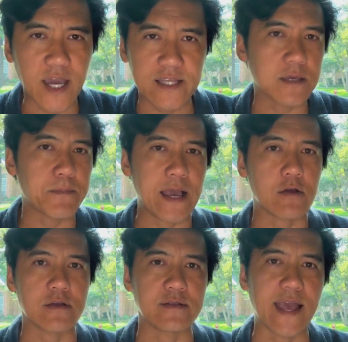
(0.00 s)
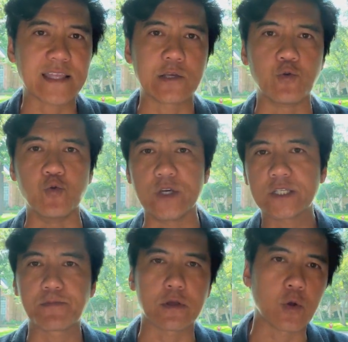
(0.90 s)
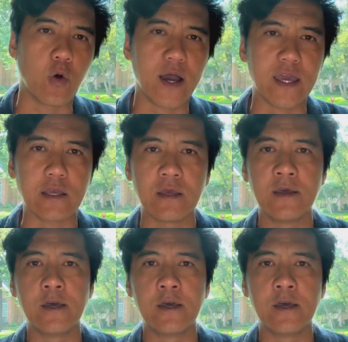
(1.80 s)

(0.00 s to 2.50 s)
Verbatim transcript: cutting power, not the whisper quiet